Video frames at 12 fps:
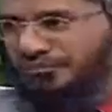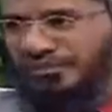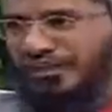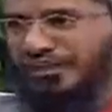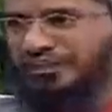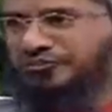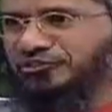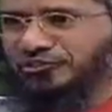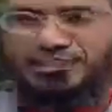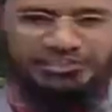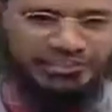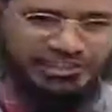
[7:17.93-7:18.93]
unless you know
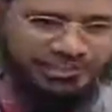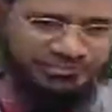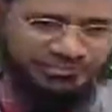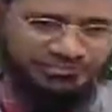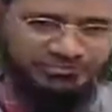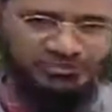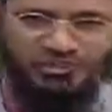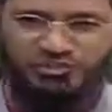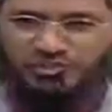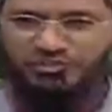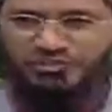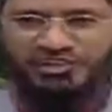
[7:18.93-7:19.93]
that there are small
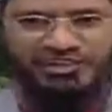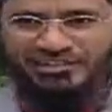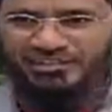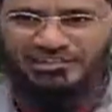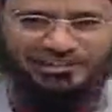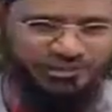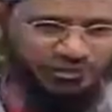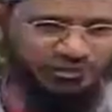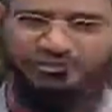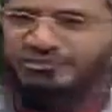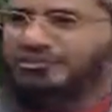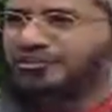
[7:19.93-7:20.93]
children and they cannot
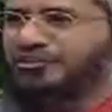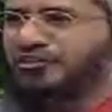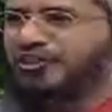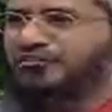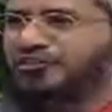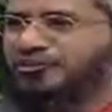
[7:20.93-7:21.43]
offer.